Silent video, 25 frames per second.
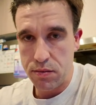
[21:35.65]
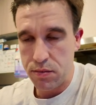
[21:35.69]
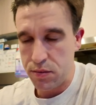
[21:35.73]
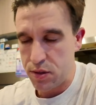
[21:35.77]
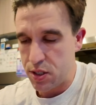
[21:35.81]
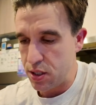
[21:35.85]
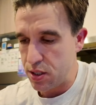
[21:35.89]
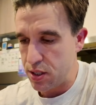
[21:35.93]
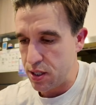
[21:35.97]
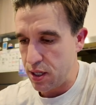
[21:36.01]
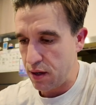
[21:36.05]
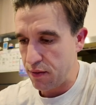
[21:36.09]

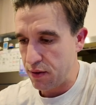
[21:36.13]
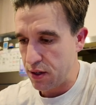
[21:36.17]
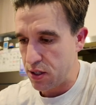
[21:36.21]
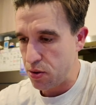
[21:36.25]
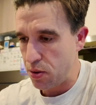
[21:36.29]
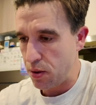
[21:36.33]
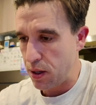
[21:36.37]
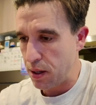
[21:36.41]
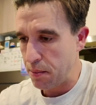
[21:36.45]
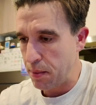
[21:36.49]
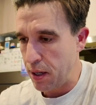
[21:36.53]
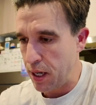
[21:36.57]
Just over
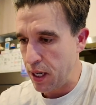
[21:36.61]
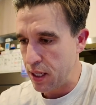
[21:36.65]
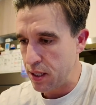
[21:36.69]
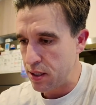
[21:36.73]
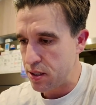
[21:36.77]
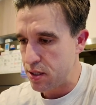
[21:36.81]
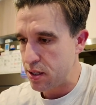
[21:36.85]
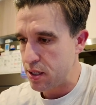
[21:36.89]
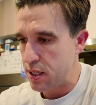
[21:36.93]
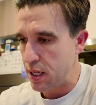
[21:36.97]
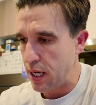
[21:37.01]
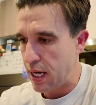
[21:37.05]
20
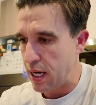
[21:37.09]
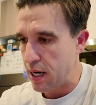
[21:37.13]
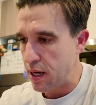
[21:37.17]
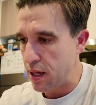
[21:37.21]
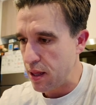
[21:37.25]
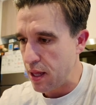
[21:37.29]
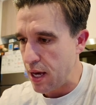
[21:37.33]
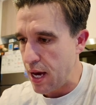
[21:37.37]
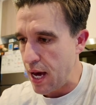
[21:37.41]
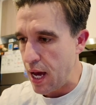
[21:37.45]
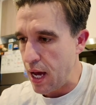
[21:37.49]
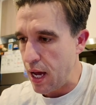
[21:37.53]
minutes to
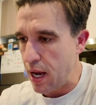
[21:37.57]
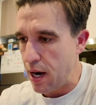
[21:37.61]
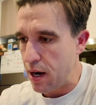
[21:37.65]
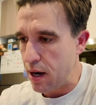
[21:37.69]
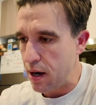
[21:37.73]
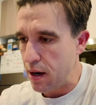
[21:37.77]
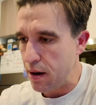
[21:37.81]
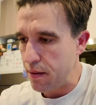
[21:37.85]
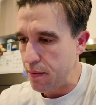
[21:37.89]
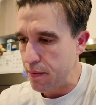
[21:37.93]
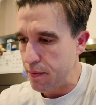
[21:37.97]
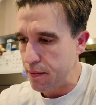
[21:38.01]
edit
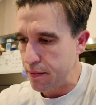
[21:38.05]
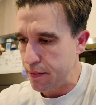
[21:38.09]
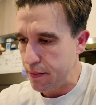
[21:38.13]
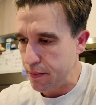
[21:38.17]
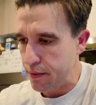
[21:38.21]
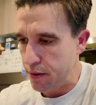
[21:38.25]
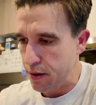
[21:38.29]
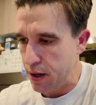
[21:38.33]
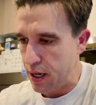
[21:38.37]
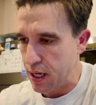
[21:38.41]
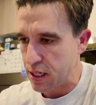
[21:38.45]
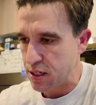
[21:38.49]
that.
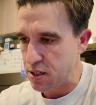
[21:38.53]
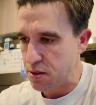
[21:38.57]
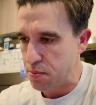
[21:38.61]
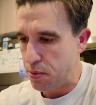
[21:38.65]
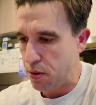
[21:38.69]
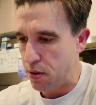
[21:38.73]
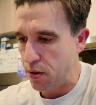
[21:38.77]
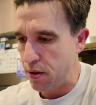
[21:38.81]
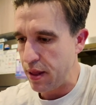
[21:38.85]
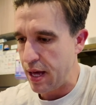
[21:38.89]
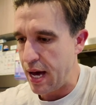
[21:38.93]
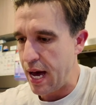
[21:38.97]
We'll
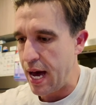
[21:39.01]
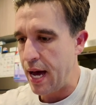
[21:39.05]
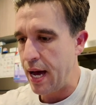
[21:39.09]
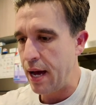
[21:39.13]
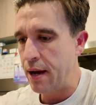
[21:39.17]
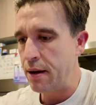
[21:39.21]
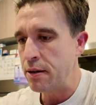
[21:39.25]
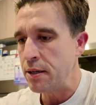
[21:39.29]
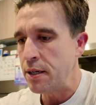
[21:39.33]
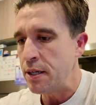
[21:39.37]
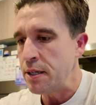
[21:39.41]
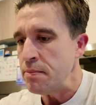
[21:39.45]
export
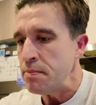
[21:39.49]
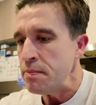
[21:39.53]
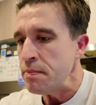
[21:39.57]
that.